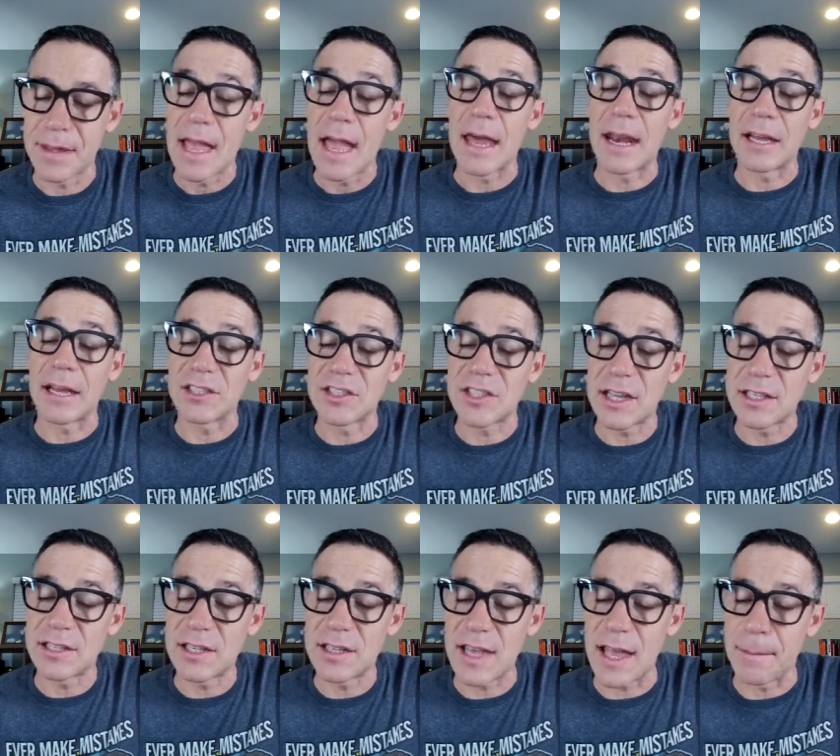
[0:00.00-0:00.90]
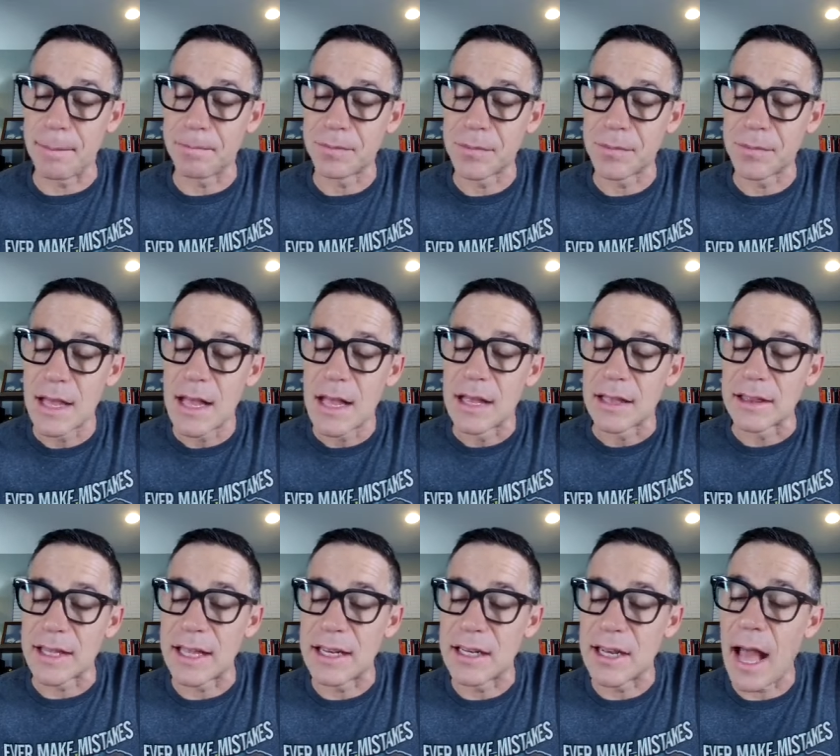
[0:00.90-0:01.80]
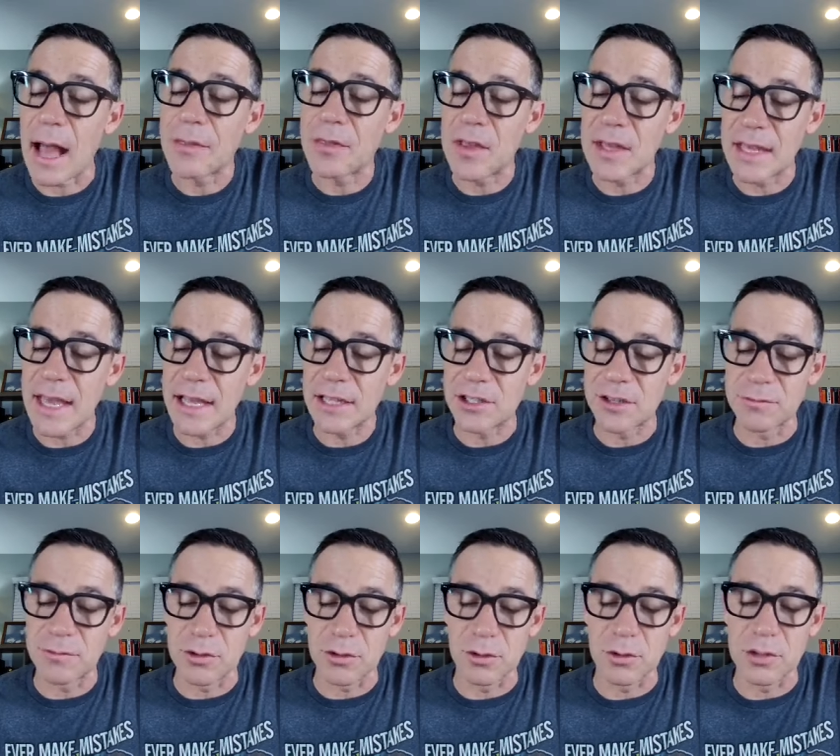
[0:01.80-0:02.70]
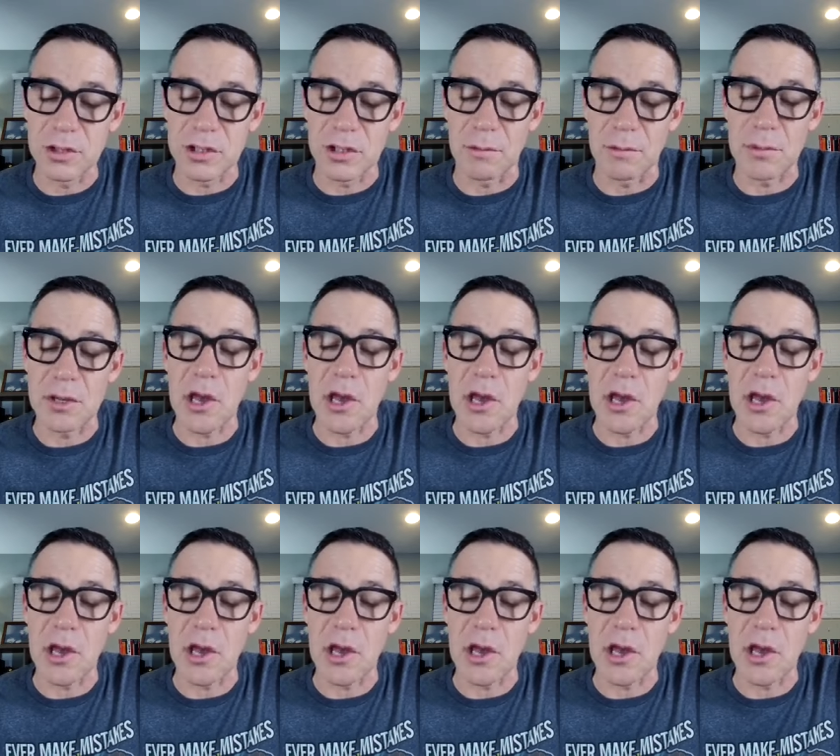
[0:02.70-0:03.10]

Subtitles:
And I said to them, let not the gates of Jerusalem be